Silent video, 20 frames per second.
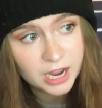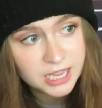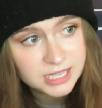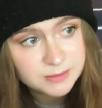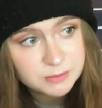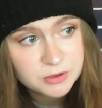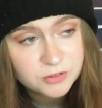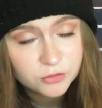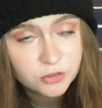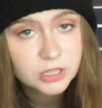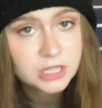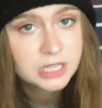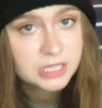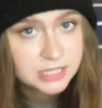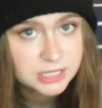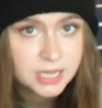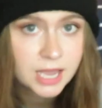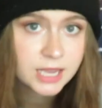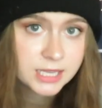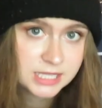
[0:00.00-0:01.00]
asked me for the
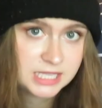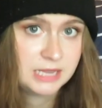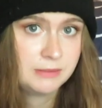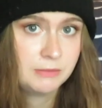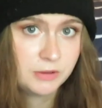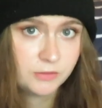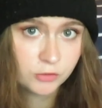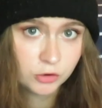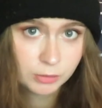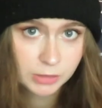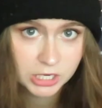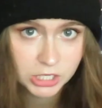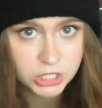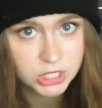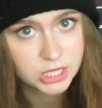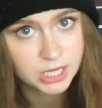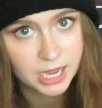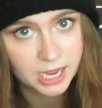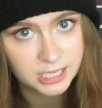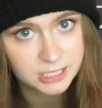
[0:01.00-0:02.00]
exact same
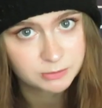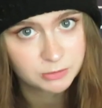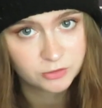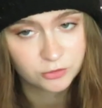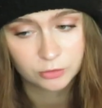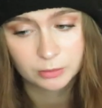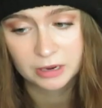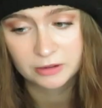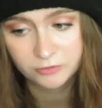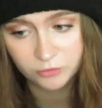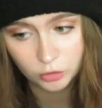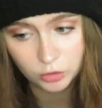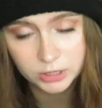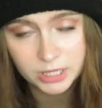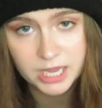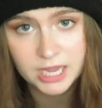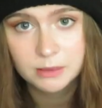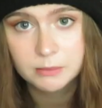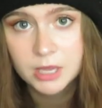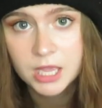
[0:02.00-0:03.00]
information. They asked me for my full
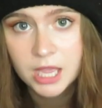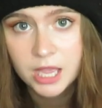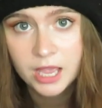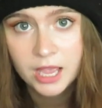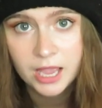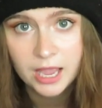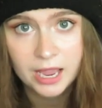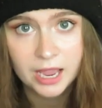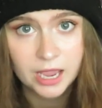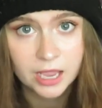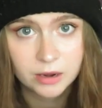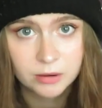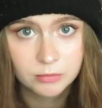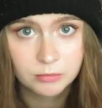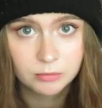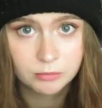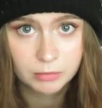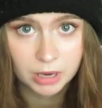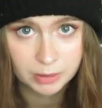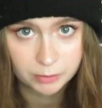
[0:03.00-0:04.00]
name
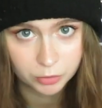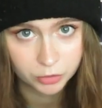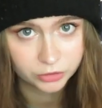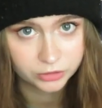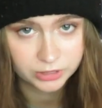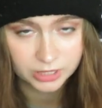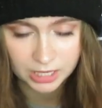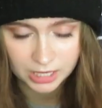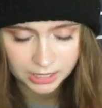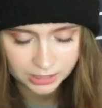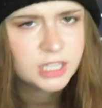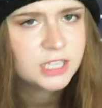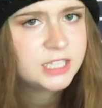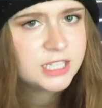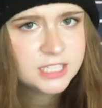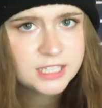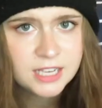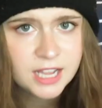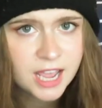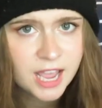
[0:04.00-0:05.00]
and my birth date. They
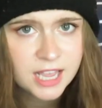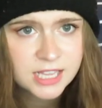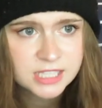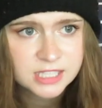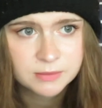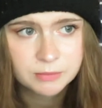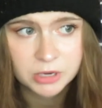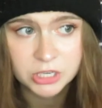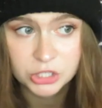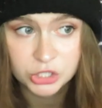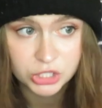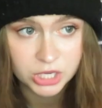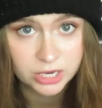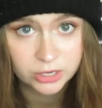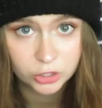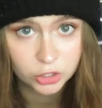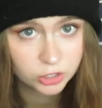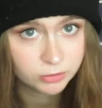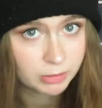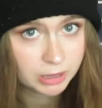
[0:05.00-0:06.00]
didn't ask my
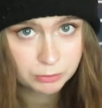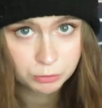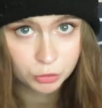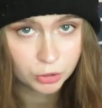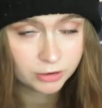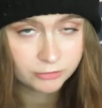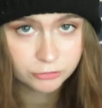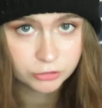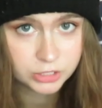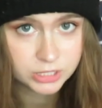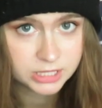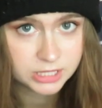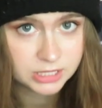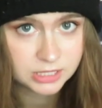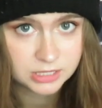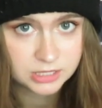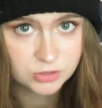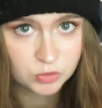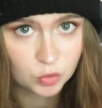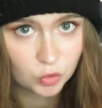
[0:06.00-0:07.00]
gender, my
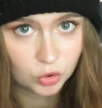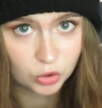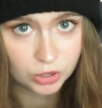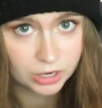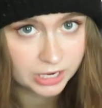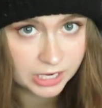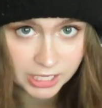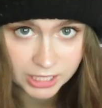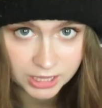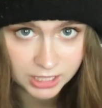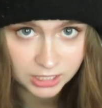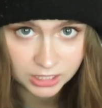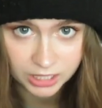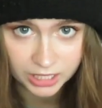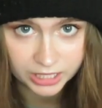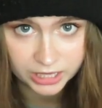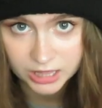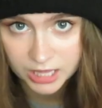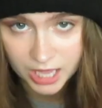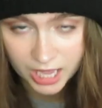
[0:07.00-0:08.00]
preferences, or anything like